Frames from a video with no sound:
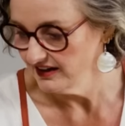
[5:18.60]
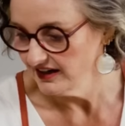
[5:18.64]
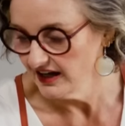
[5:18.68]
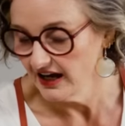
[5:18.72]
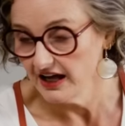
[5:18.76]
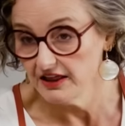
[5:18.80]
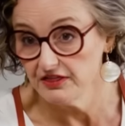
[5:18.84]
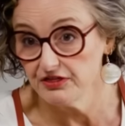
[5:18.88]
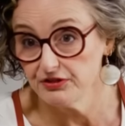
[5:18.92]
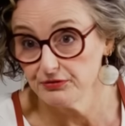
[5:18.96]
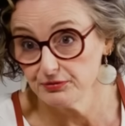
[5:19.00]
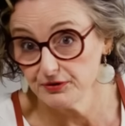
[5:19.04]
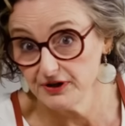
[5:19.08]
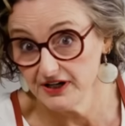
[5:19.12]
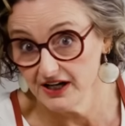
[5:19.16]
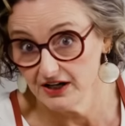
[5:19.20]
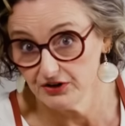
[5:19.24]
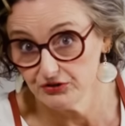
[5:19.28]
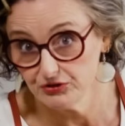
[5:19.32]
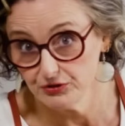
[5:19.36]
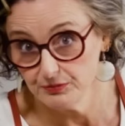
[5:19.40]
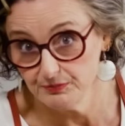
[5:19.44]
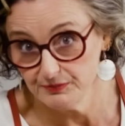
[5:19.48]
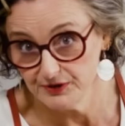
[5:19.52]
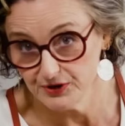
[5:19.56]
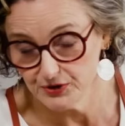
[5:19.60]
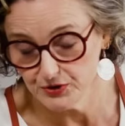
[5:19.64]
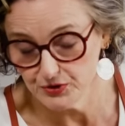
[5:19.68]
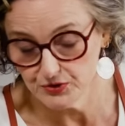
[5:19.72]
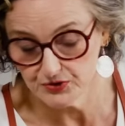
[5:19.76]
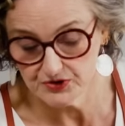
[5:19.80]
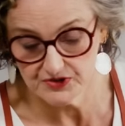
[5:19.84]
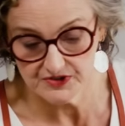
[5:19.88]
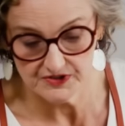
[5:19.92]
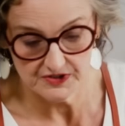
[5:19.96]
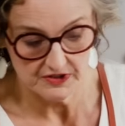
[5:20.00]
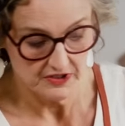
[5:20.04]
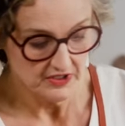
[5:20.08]
and 300
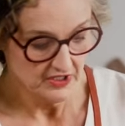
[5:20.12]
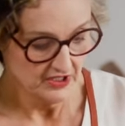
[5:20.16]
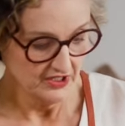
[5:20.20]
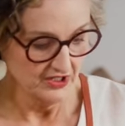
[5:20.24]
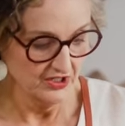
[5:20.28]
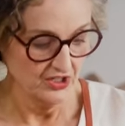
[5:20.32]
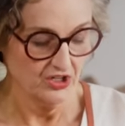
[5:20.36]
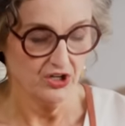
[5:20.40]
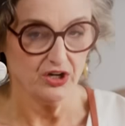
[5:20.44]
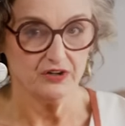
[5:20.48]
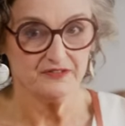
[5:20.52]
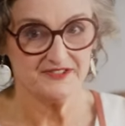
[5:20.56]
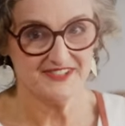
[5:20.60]
mils of